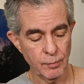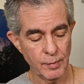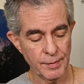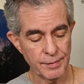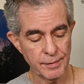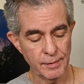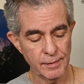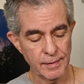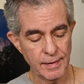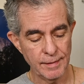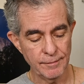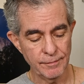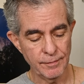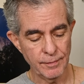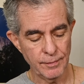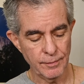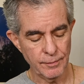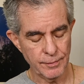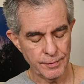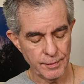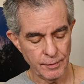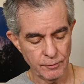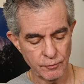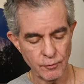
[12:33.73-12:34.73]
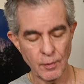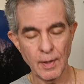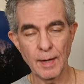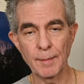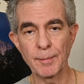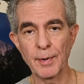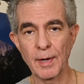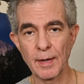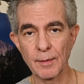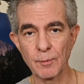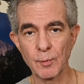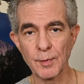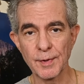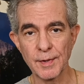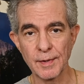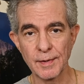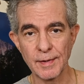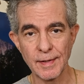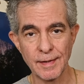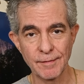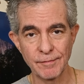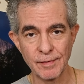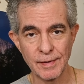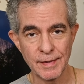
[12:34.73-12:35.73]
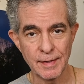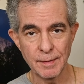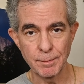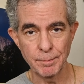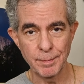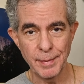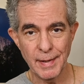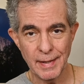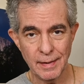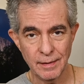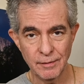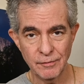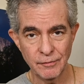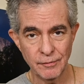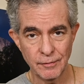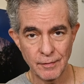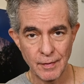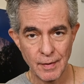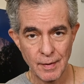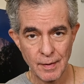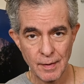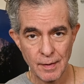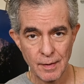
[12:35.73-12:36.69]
with the tripod with a leveling base.